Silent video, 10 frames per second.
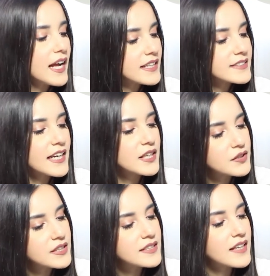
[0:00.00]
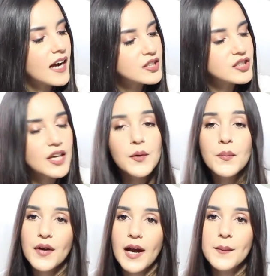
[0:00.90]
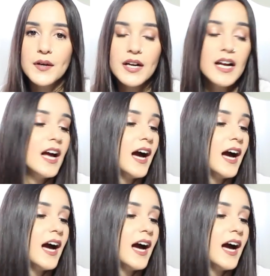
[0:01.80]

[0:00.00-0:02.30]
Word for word: anti-crease eyeshadow primer.